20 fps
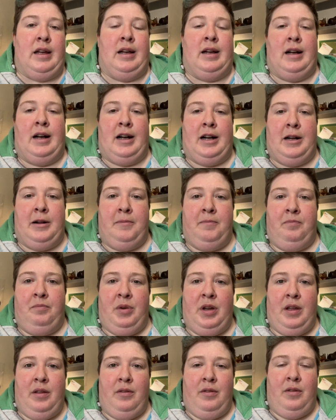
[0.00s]

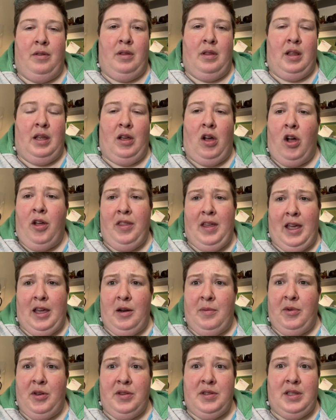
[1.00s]
But like all the
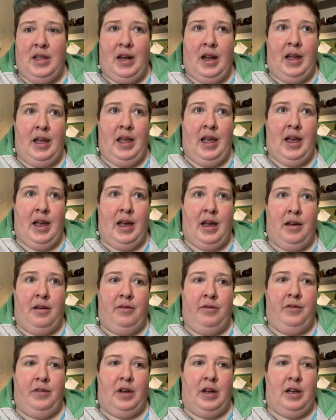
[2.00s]
animals that I
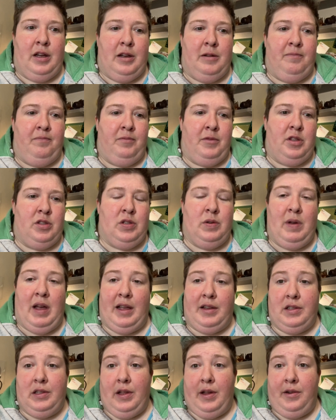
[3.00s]
have, the two
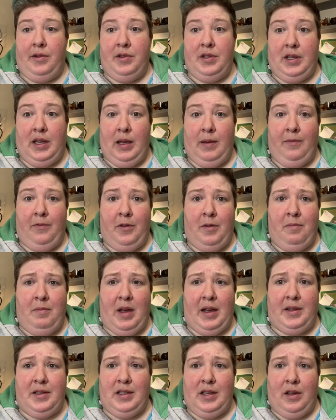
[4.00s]
axolotls came from
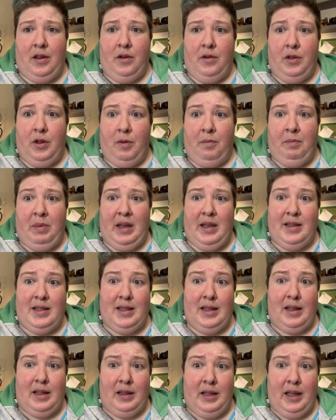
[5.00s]
Mexico. They're
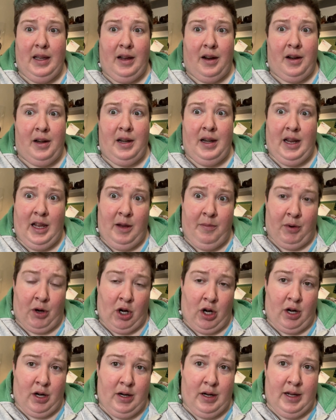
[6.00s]
basically our
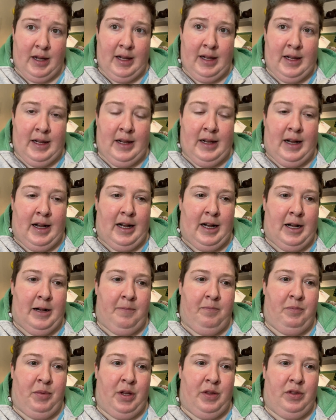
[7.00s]
neighbor,
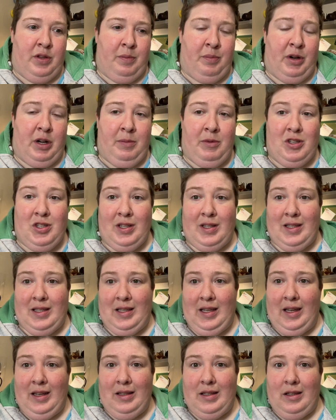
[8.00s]
but they're pretty much
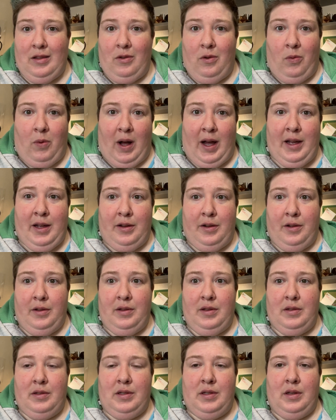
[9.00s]
extinct in the
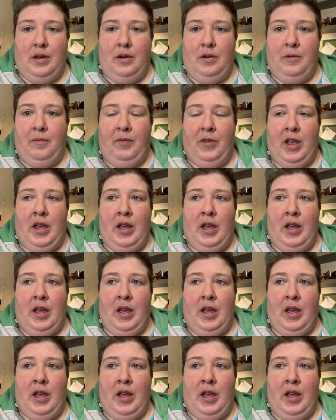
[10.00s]
wild. So